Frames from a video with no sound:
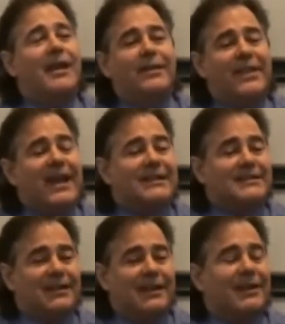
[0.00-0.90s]
That
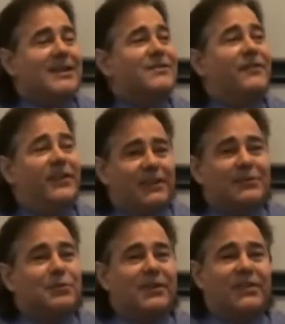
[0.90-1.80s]
is filled
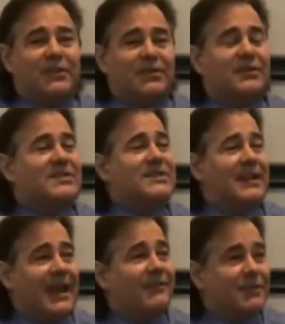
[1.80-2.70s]
with
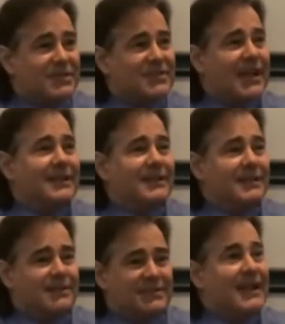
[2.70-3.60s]
saliva, which slightly
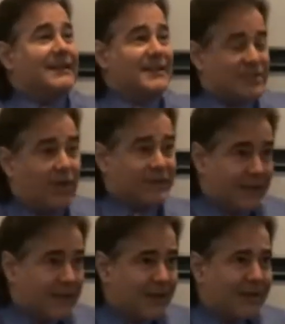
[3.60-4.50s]

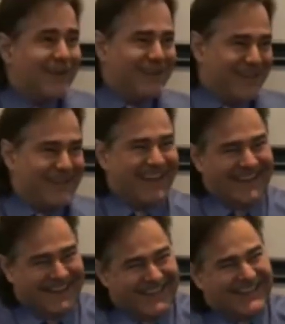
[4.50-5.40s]
salty. Okay,
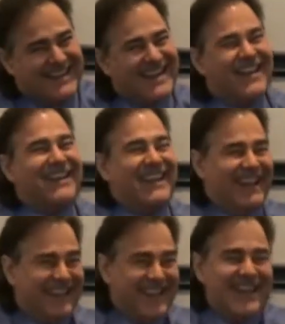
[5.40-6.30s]
okay,
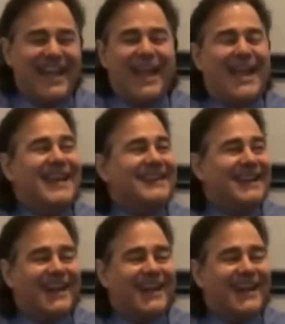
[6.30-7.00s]
and